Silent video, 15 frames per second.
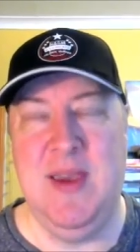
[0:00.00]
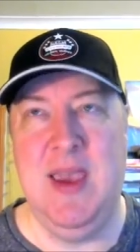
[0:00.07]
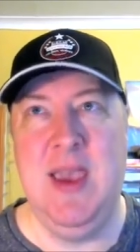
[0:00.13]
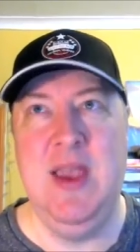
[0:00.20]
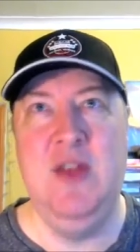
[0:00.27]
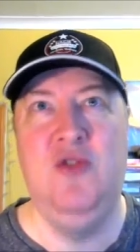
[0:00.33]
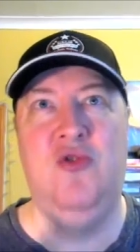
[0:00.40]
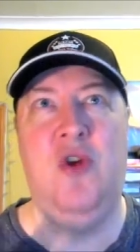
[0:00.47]

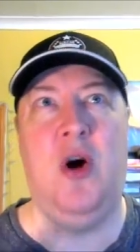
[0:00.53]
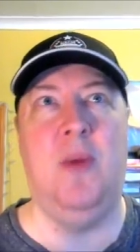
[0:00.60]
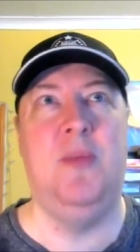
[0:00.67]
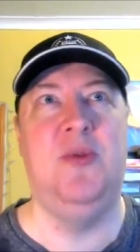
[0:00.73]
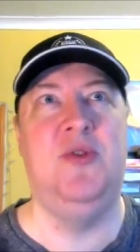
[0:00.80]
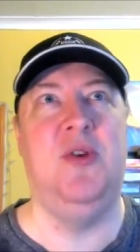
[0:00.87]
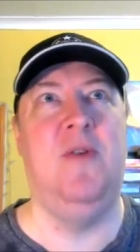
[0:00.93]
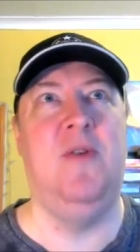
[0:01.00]
He
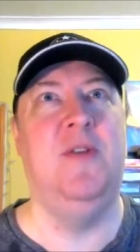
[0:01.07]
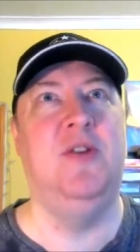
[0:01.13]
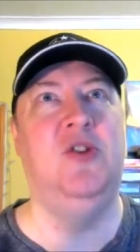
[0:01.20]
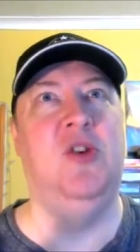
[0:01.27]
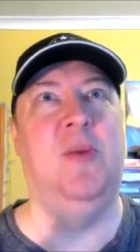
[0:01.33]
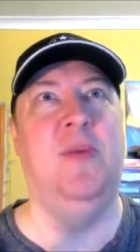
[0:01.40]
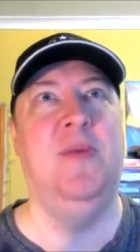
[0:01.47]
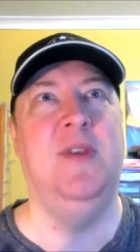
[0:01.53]
drops off the
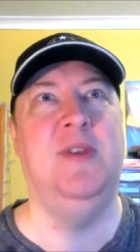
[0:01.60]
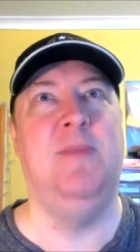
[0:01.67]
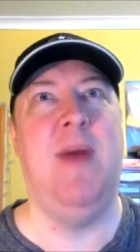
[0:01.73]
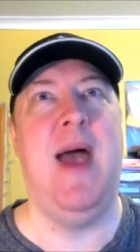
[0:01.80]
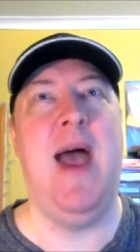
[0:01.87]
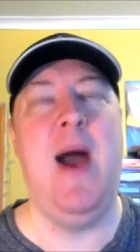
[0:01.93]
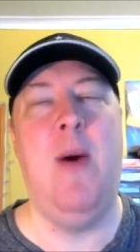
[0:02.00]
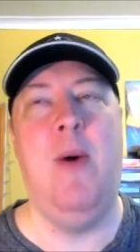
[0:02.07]
top of this
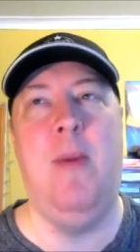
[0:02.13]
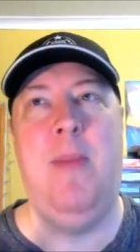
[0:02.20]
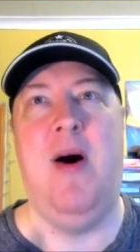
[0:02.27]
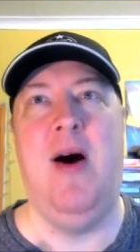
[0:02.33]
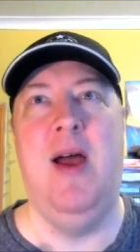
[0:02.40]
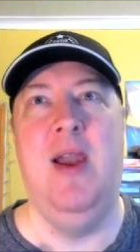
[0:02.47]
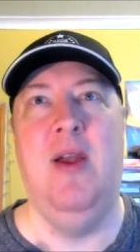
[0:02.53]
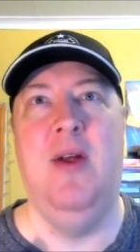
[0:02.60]
power
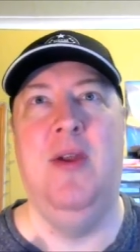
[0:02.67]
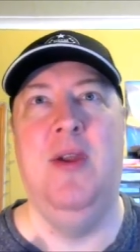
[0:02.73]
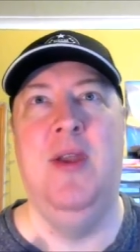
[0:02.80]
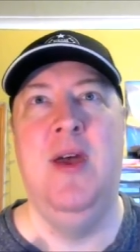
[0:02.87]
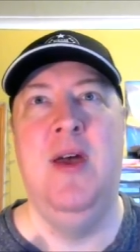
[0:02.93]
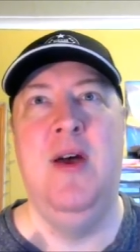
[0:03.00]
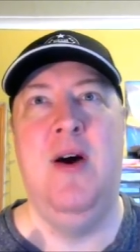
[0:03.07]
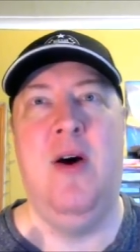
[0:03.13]
pylon
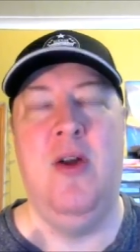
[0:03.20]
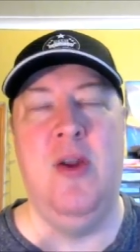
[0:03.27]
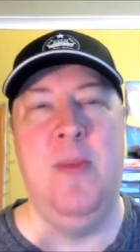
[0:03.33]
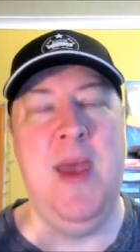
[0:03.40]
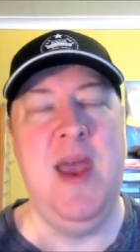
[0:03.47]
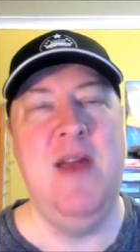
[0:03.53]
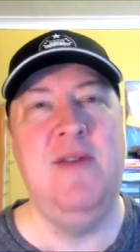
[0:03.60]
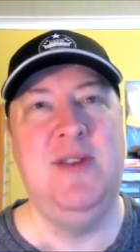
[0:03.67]
on a
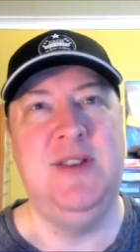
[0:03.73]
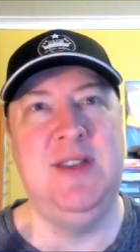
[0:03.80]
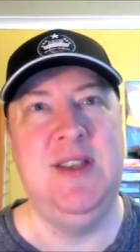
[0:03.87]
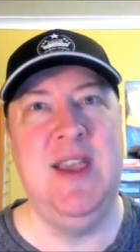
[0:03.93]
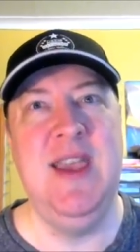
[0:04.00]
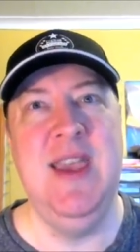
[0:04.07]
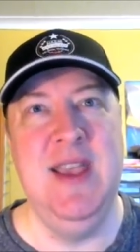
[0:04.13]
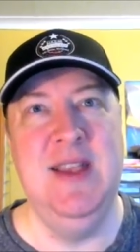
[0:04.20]
pair of
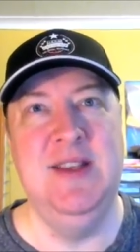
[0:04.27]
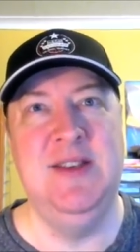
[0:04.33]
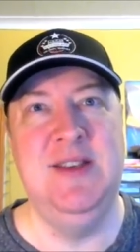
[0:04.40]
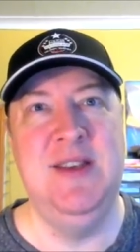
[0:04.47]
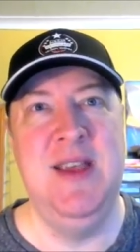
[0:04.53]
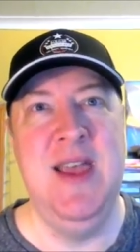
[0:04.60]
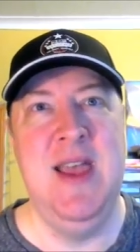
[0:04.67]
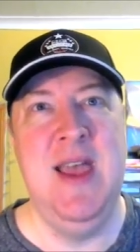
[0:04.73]

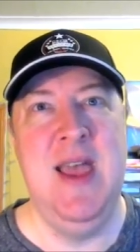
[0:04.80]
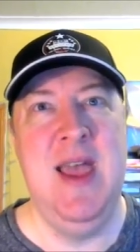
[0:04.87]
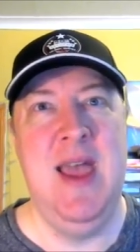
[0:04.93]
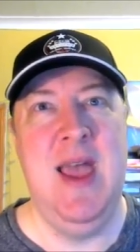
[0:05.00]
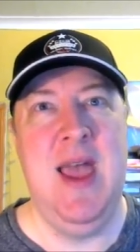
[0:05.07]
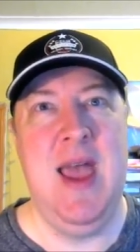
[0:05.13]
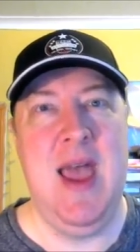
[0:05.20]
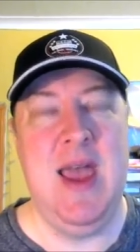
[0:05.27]
skis,
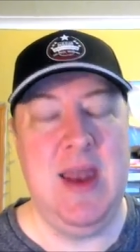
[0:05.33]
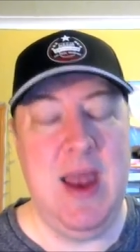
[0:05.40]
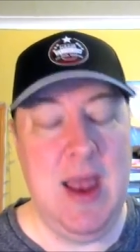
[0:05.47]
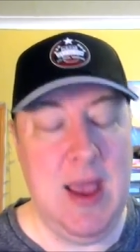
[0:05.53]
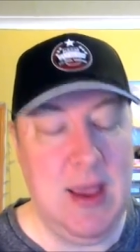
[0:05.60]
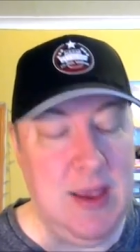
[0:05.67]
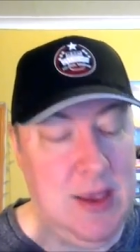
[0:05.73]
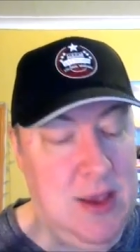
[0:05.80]
and
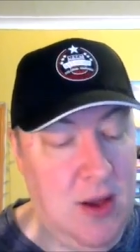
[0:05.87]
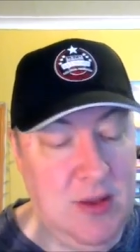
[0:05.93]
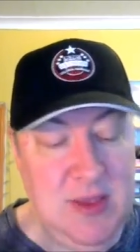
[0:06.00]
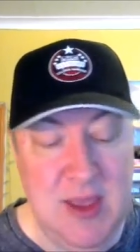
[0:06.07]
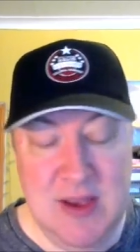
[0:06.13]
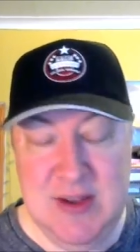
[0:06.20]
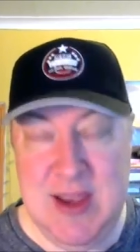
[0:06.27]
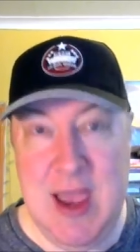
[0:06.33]
God
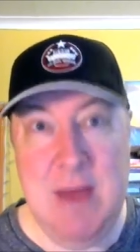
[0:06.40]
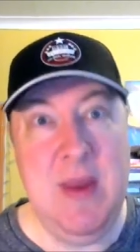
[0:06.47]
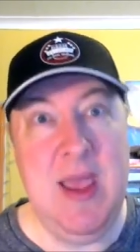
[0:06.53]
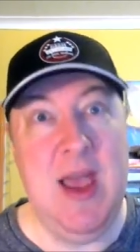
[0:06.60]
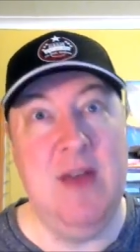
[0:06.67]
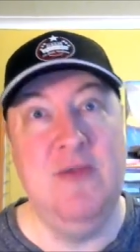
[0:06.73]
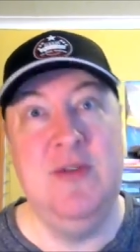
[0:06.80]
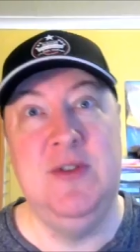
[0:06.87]
knows how
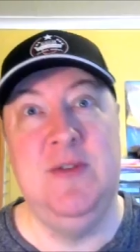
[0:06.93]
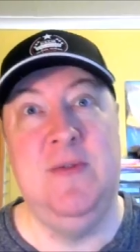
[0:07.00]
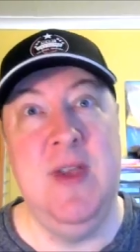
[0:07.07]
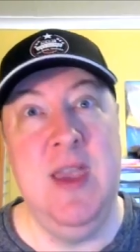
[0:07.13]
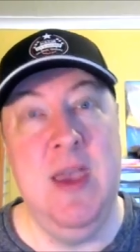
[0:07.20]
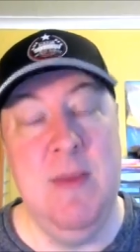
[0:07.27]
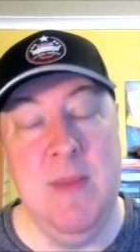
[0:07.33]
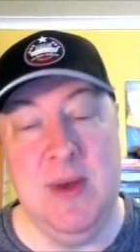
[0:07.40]
many hundreds of
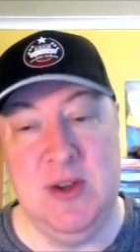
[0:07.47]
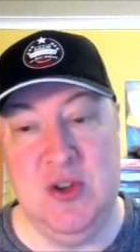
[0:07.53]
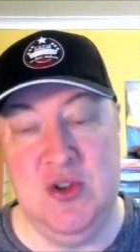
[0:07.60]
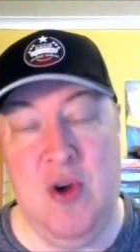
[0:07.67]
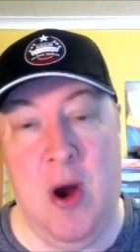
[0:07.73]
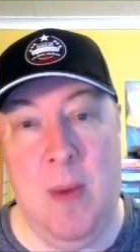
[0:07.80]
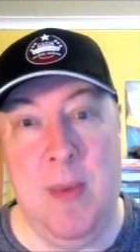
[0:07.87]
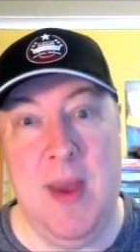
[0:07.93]
feet you must
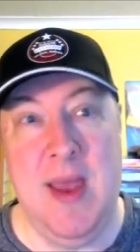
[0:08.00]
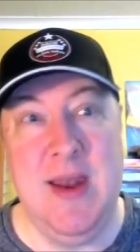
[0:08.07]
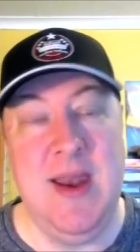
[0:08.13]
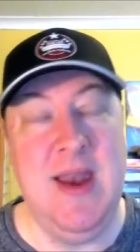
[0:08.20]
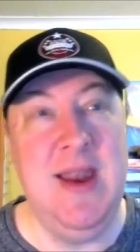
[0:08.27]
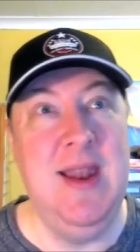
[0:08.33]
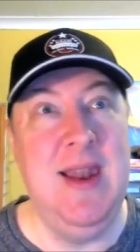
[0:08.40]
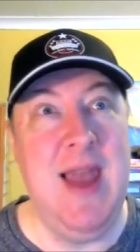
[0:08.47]
drop, and
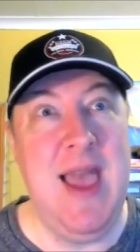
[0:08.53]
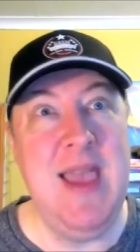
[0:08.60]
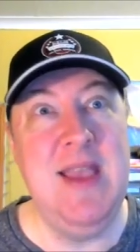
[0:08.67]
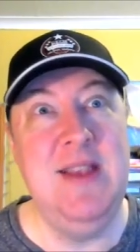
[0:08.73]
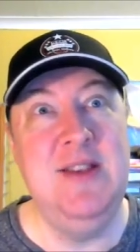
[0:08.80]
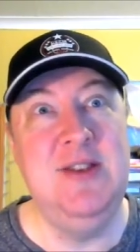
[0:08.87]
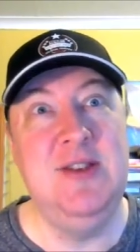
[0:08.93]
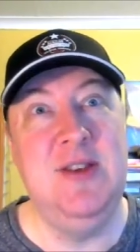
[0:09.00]
then he
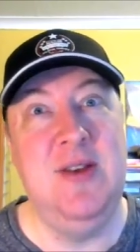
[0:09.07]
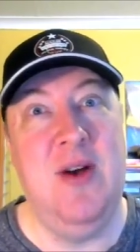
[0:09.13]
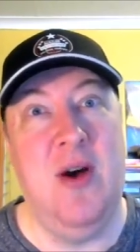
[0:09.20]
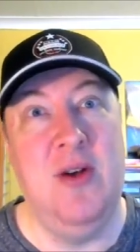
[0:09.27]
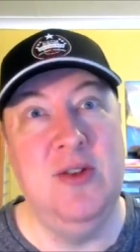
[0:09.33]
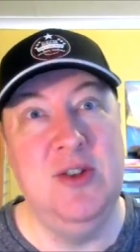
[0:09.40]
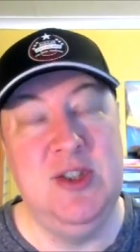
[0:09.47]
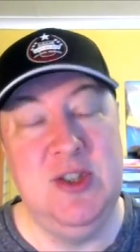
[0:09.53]
lands
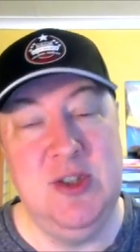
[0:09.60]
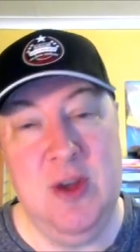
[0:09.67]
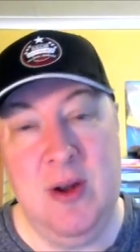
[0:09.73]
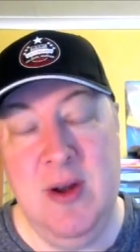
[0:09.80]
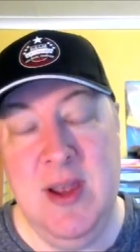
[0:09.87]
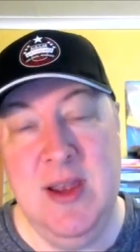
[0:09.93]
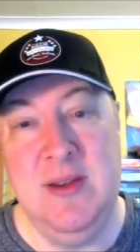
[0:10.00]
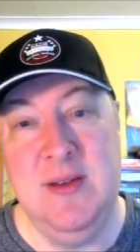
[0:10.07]
on
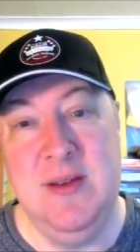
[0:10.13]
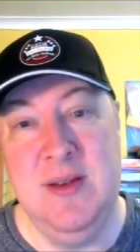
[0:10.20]
solid